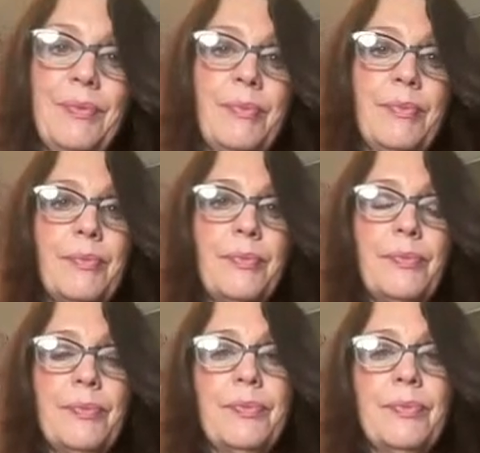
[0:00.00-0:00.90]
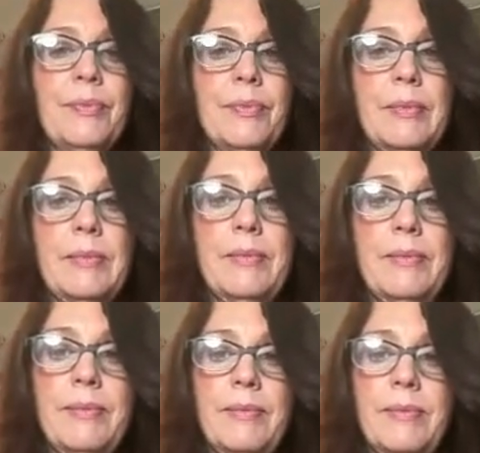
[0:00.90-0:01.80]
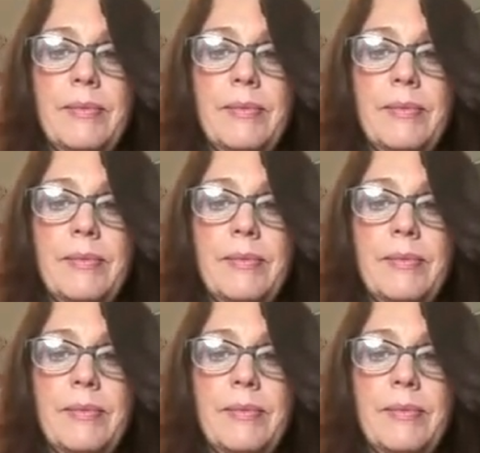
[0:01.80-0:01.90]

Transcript: Yeah. Yeah. Call me next time